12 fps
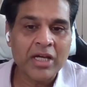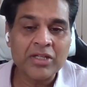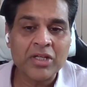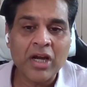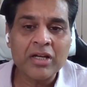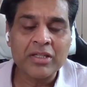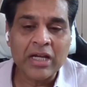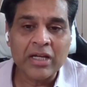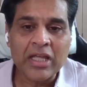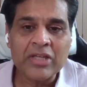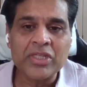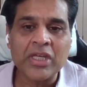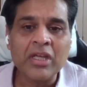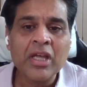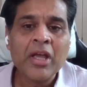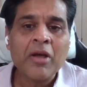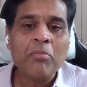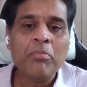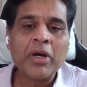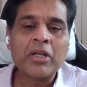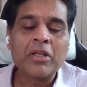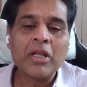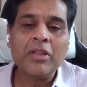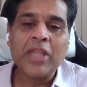That's not that easy,
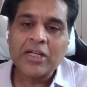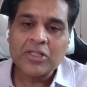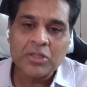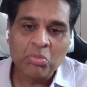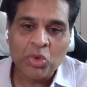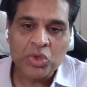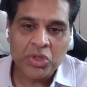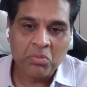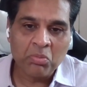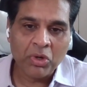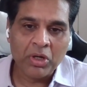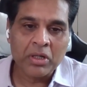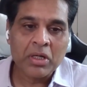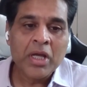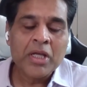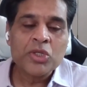but that's the most important.